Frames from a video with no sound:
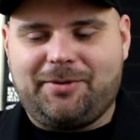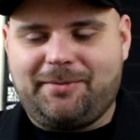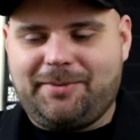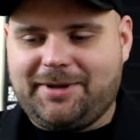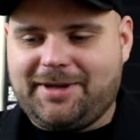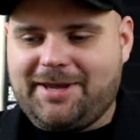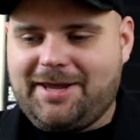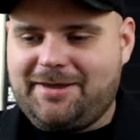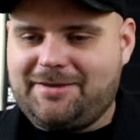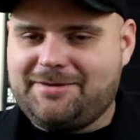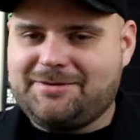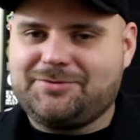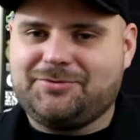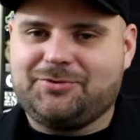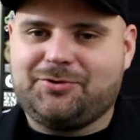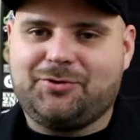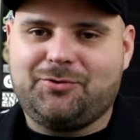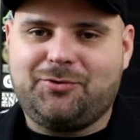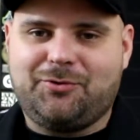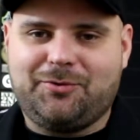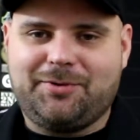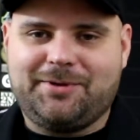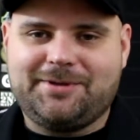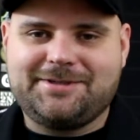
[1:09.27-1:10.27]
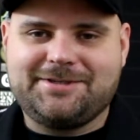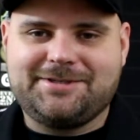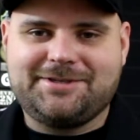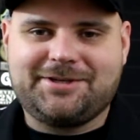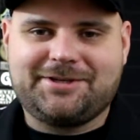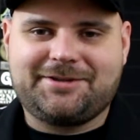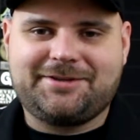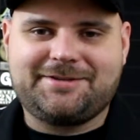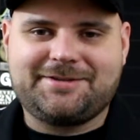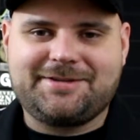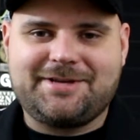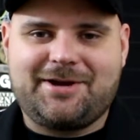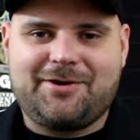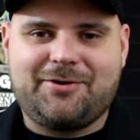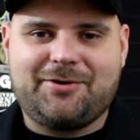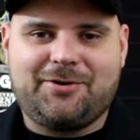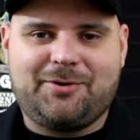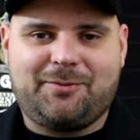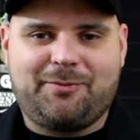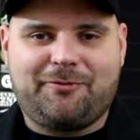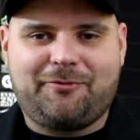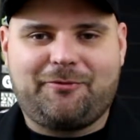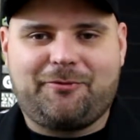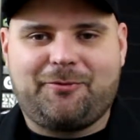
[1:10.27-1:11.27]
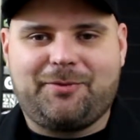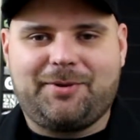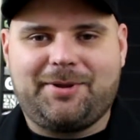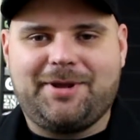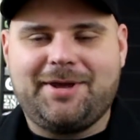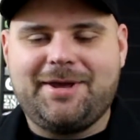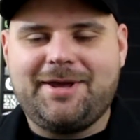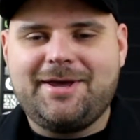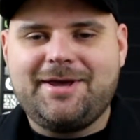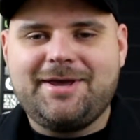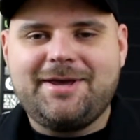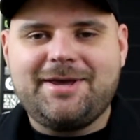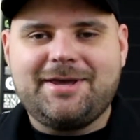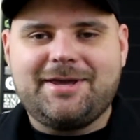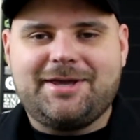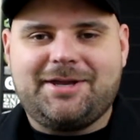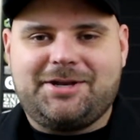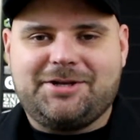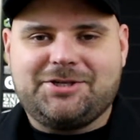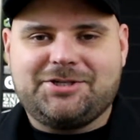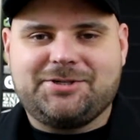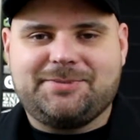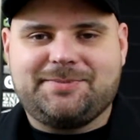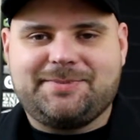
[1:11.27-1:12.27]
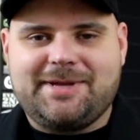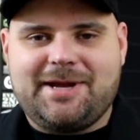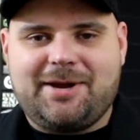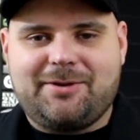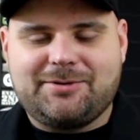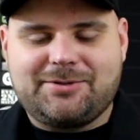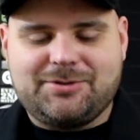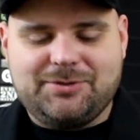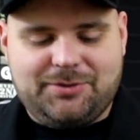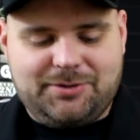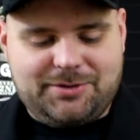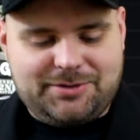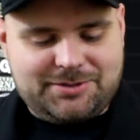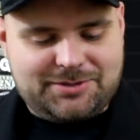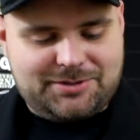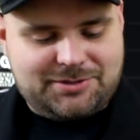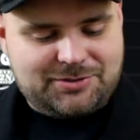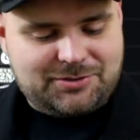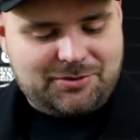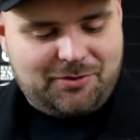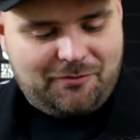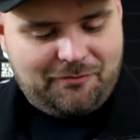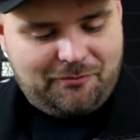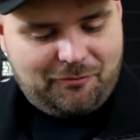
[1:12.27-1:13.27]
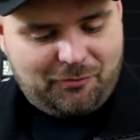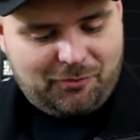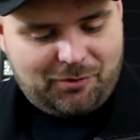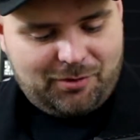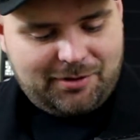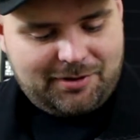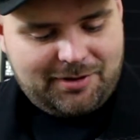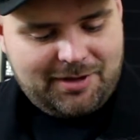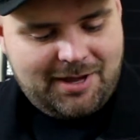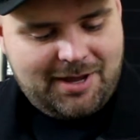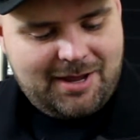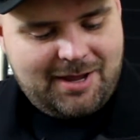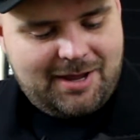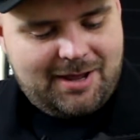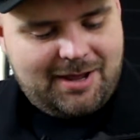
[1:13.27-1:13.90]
And I'm like, hey, this is really cool. We get to check this out, before we get it shipped out to us and so forth,